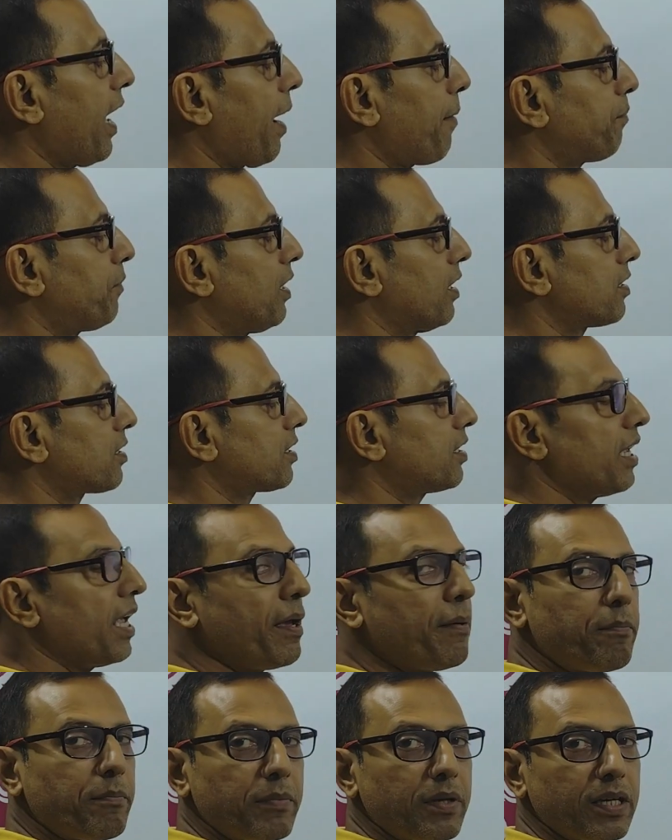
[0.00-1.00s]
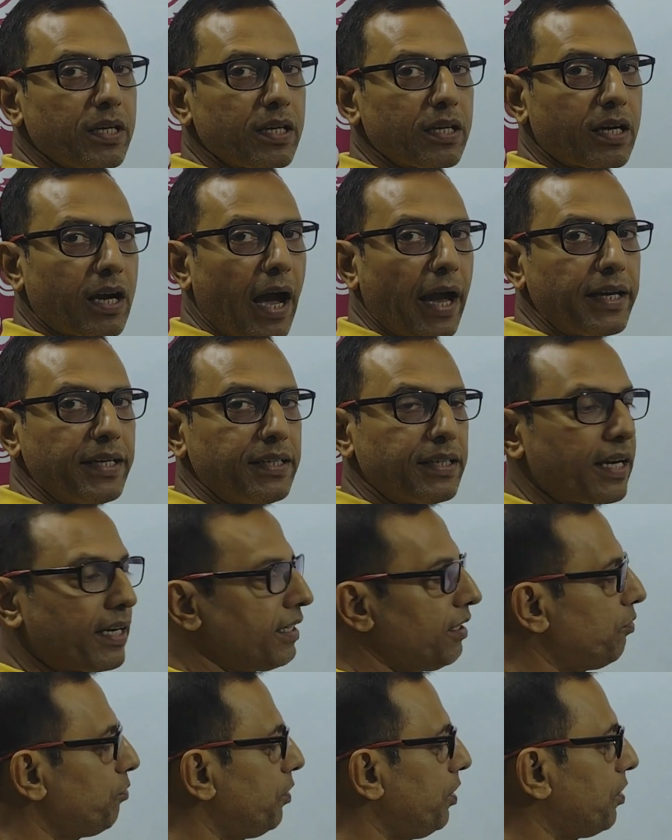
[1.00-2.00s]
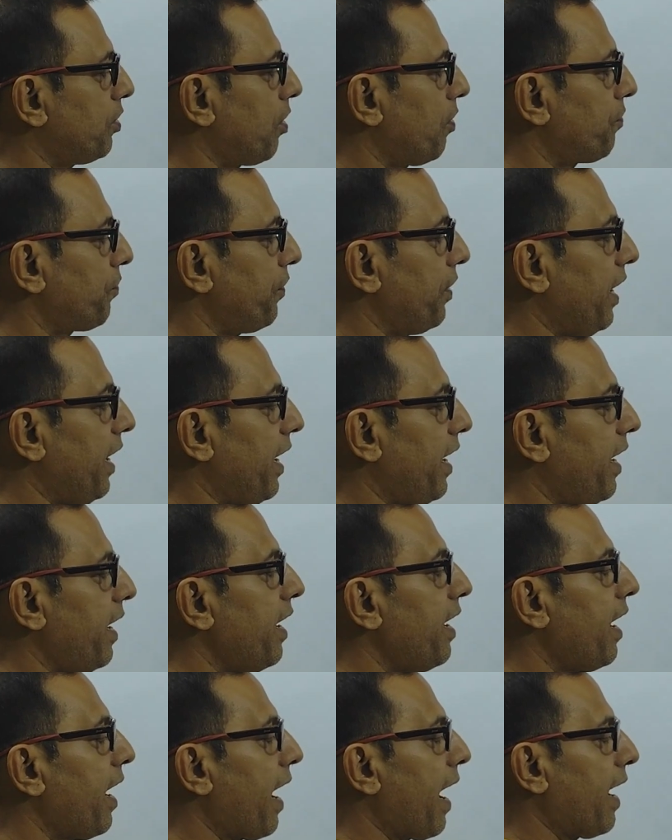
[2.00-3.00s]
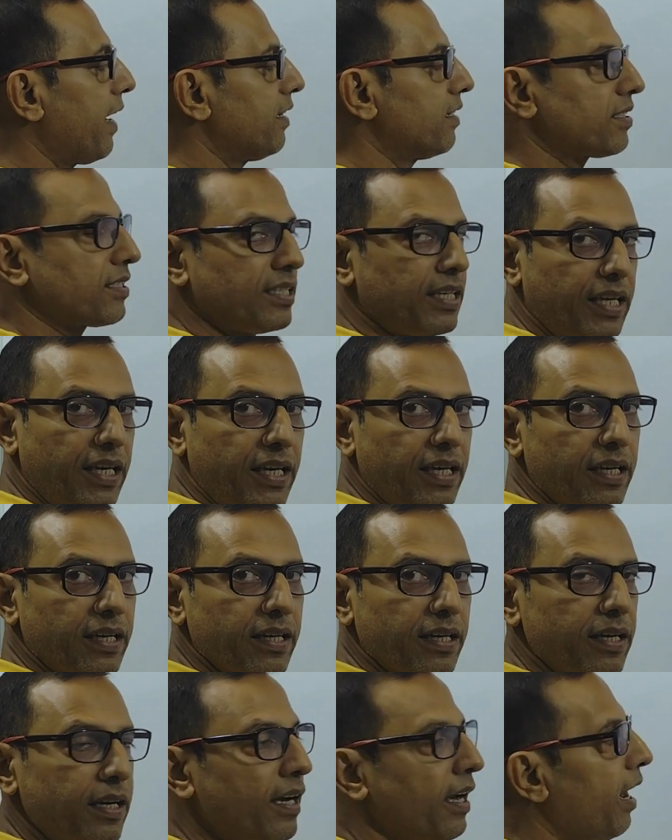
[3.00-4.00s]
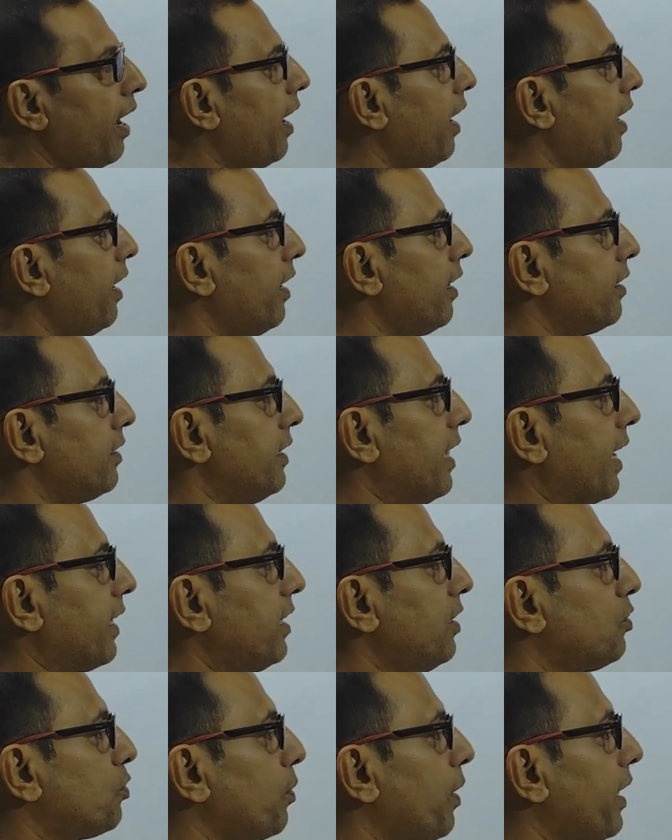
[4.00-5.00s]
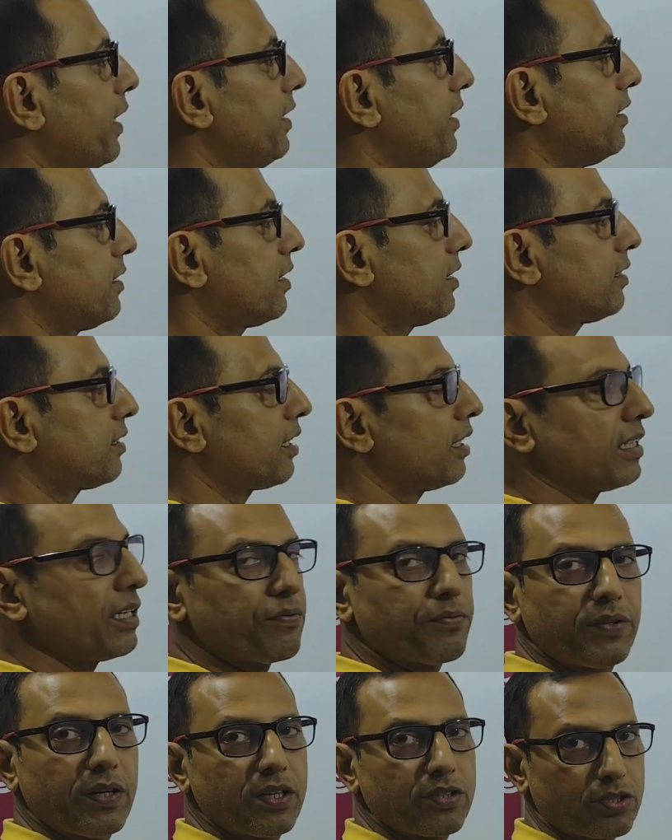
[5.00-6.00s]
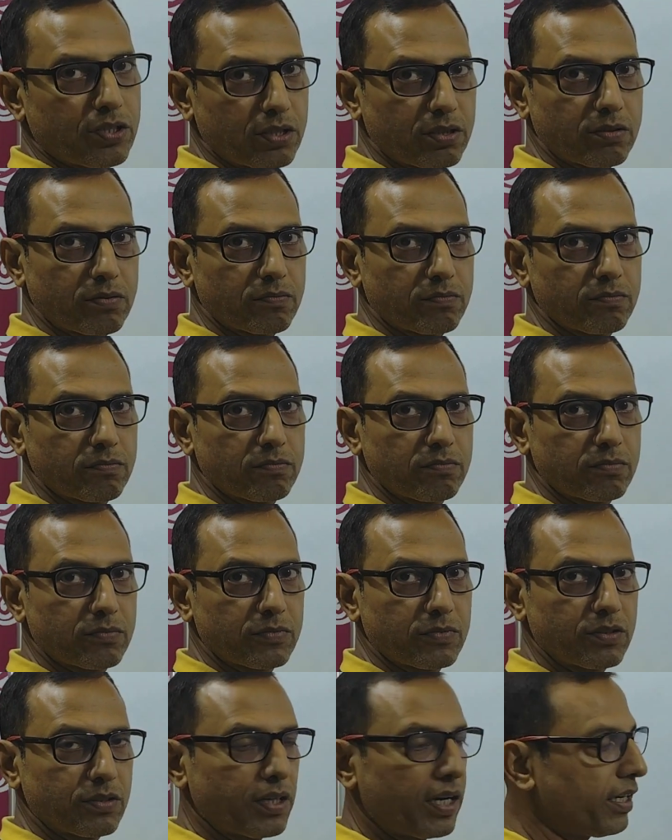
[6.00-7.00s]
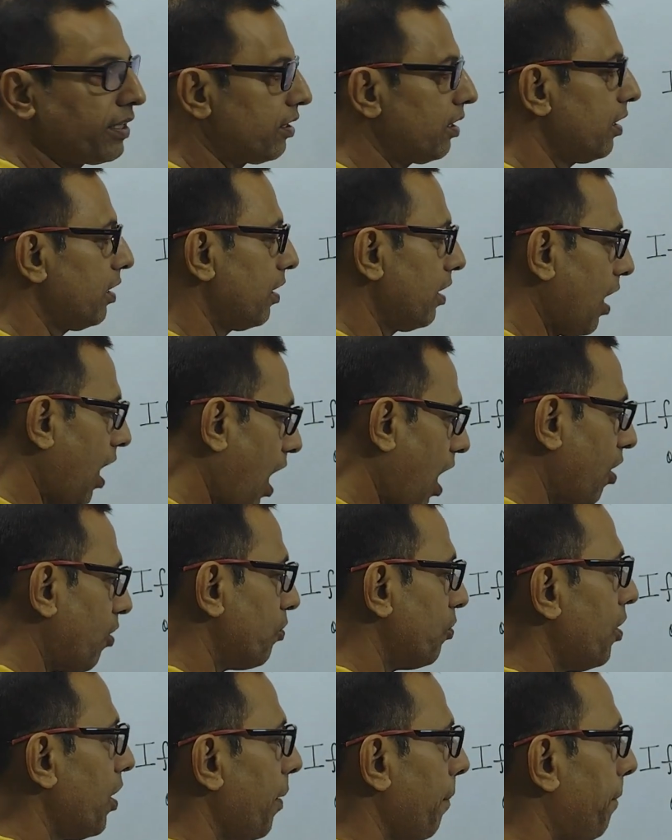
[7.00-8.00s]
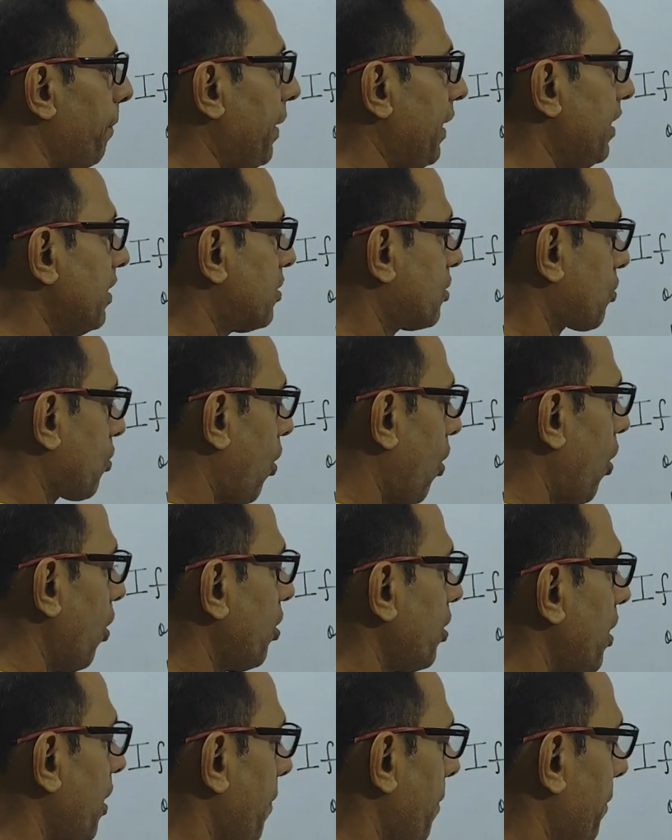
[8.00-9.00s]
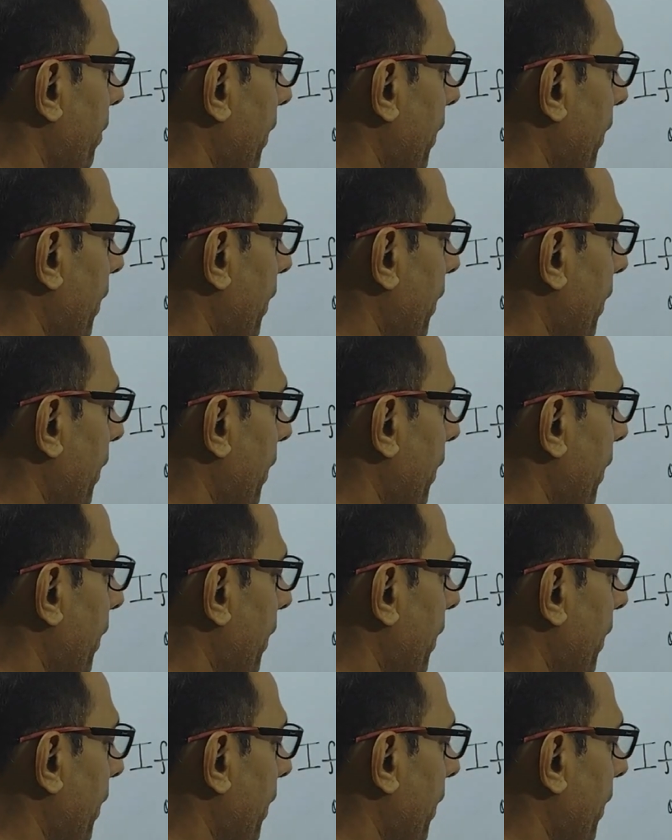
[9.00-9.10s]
have the same kind and unit of A and C. That is why this is the definition. Right, now B is called